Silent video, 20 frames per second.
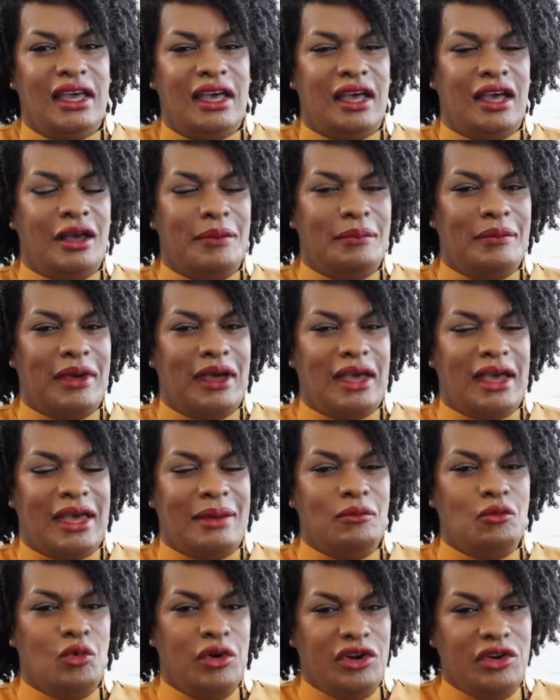I'm
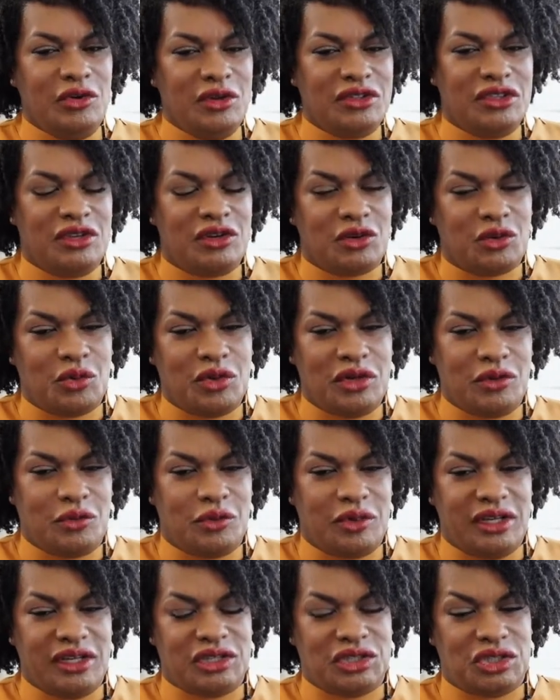wondering the degree to
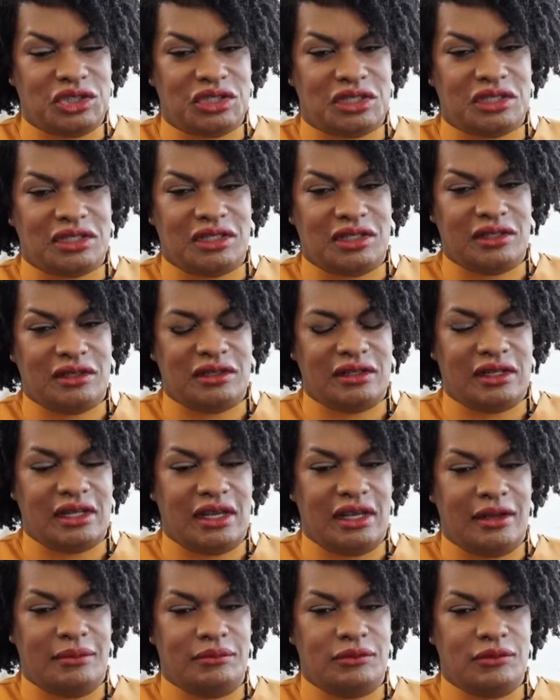which
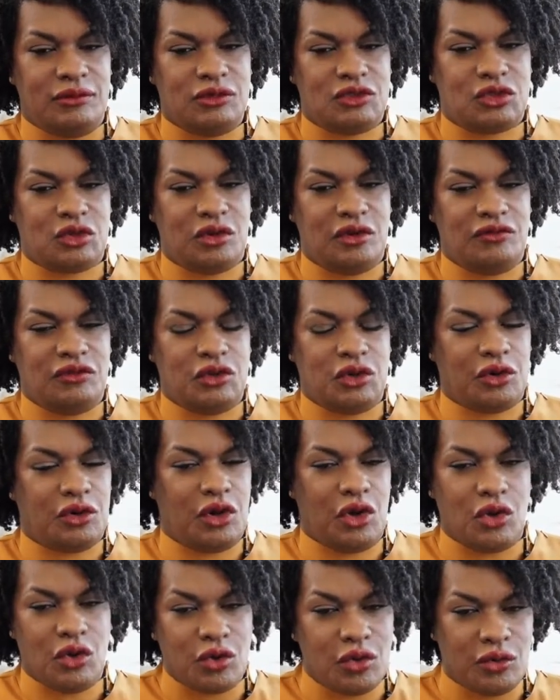sort of your
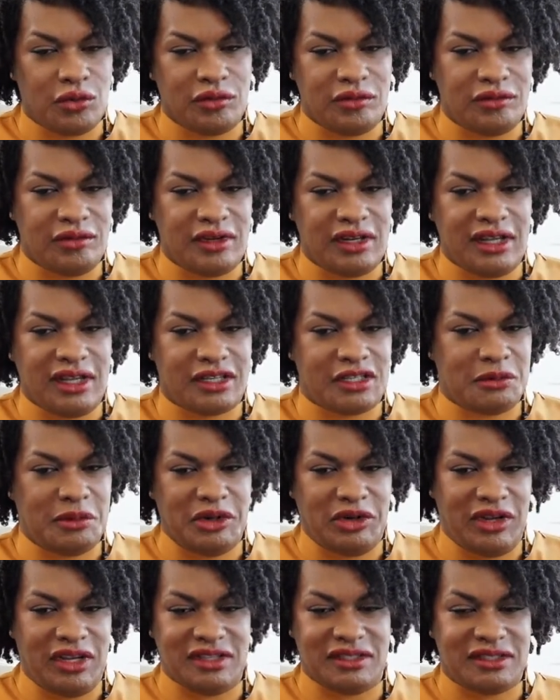own
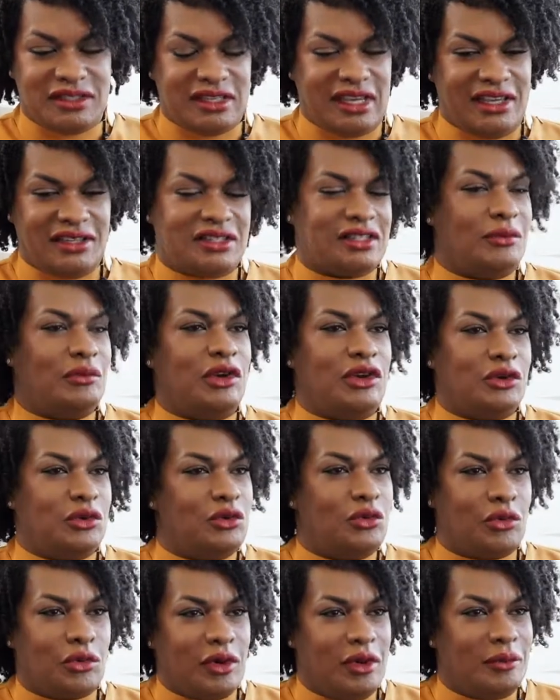experience as someone who
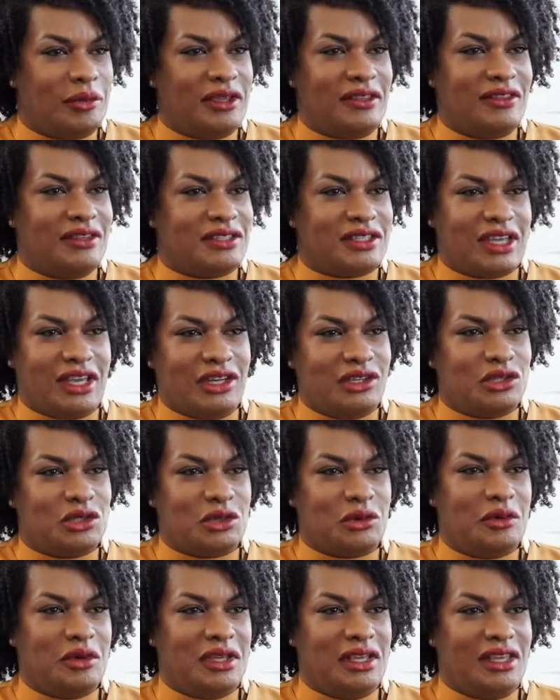grew up in this
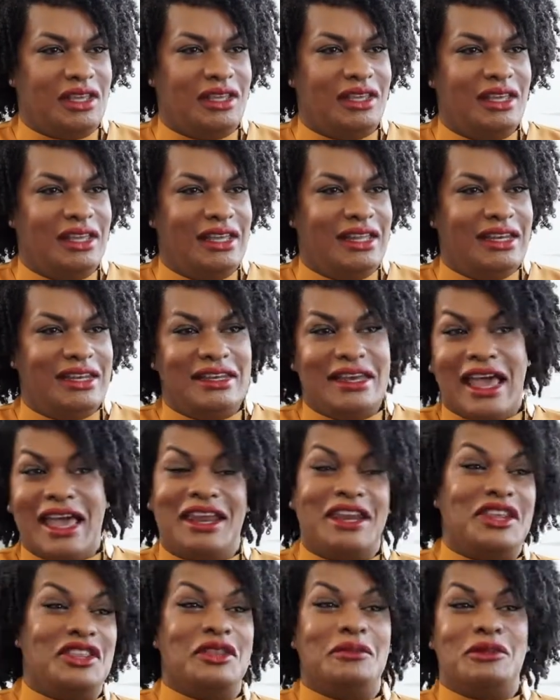country,
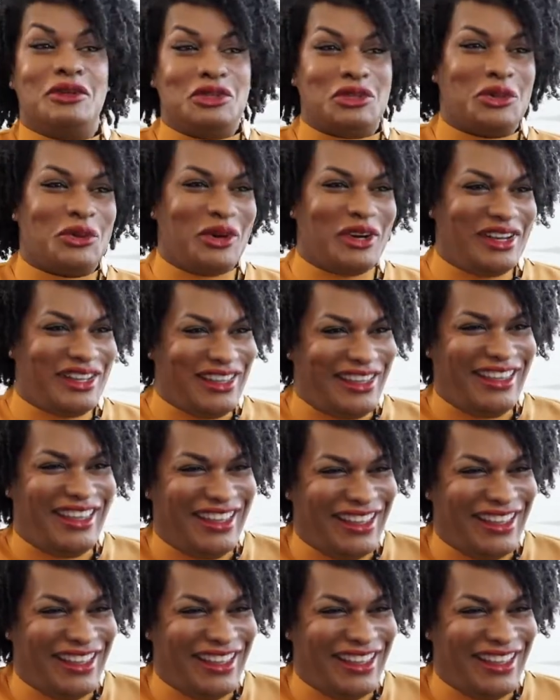not in the majority,